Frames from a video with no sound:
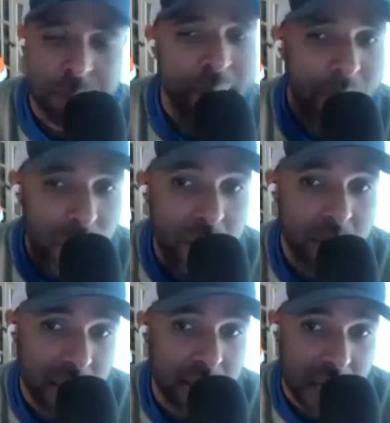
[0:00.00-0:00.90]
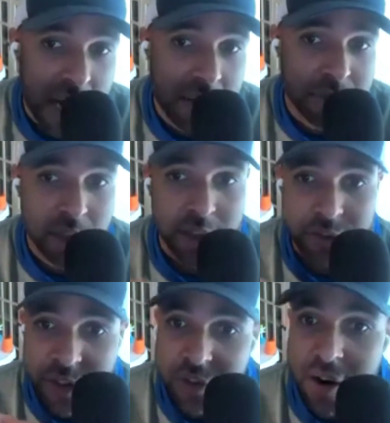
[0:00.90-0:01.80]
but it will take time to like
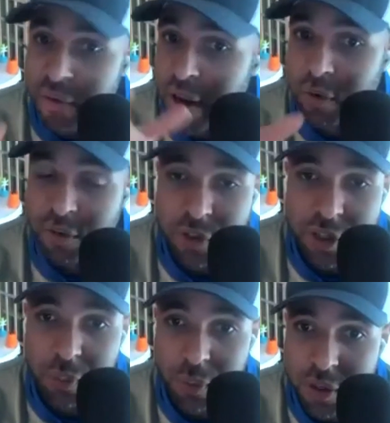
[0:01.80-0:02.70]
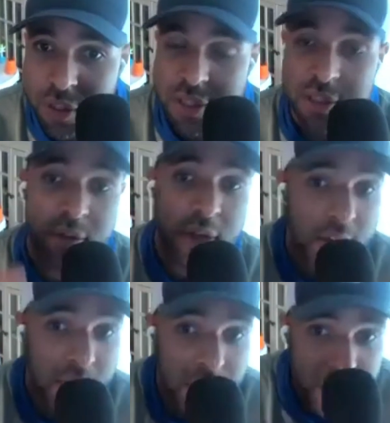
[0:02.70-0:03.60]
figure out how ConvertKit works and
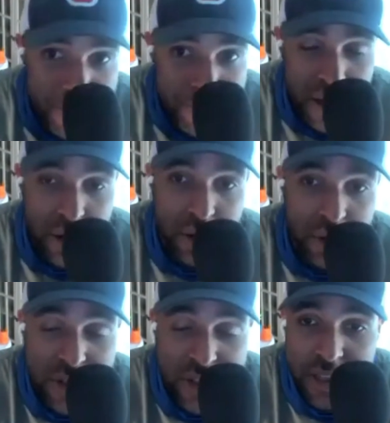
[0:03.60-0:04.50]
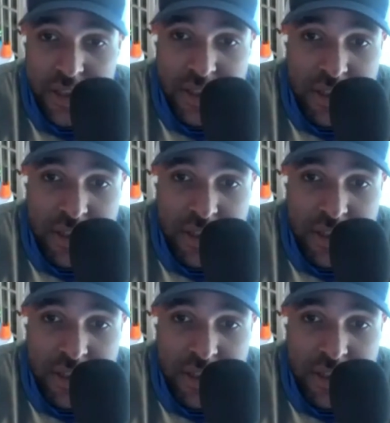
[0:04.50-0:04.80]
all those things.